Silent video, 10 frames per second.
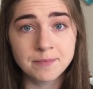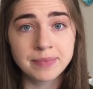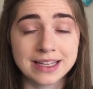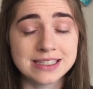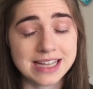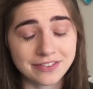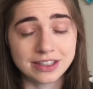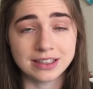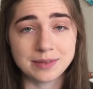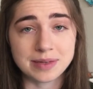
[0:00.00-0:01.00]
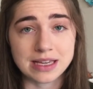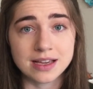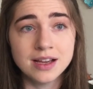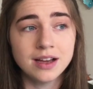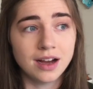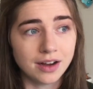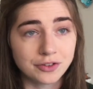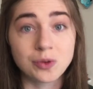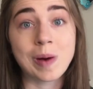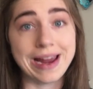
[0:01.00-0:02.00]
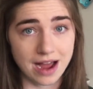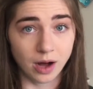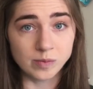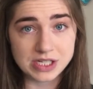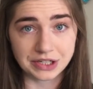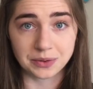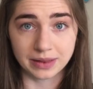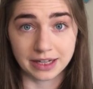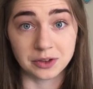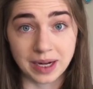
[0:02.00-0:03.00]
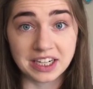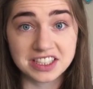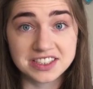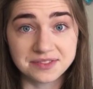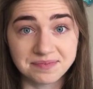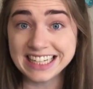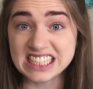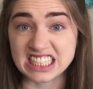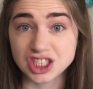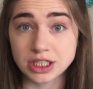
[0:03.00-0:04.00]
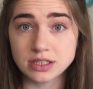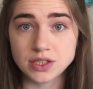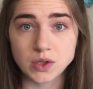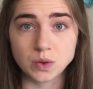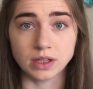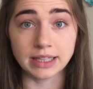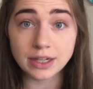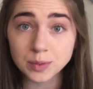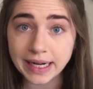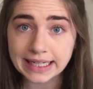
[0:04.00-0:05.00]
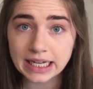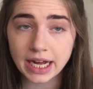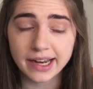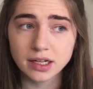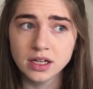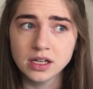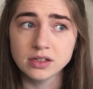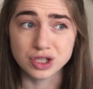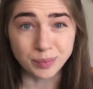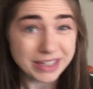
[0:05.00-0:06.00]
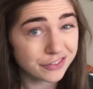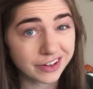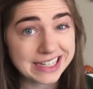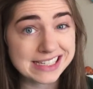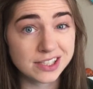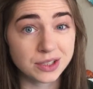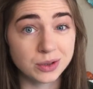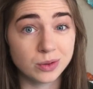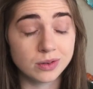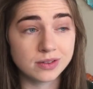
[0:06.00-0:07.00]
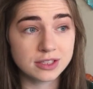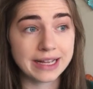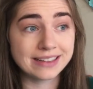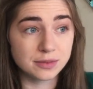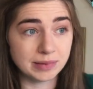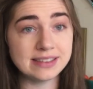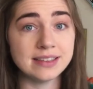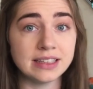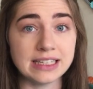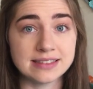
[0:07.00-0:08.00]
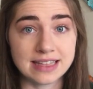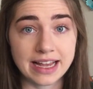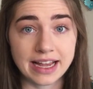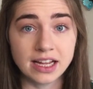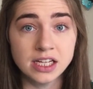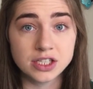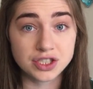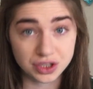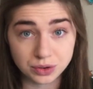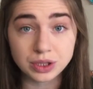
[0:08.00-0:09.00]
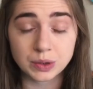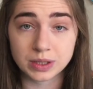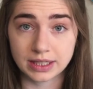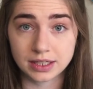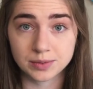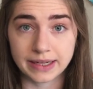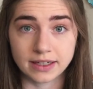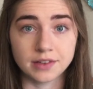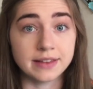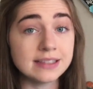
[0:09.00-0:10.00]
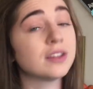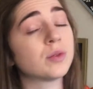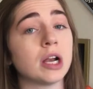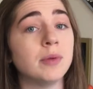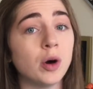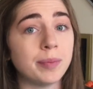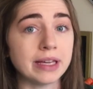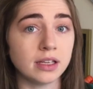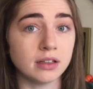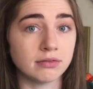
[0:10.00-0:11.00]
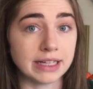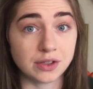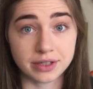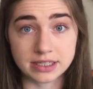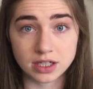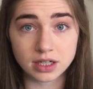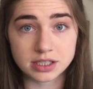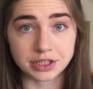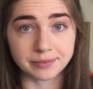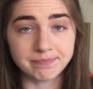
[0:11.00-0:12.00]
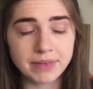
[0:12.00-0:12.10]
It can definitely be of great help to your letter writers. In addition to the letter writing guide, don't be afraid to explicitly say to your letter writer, this is what I'm hoping that you can talk to.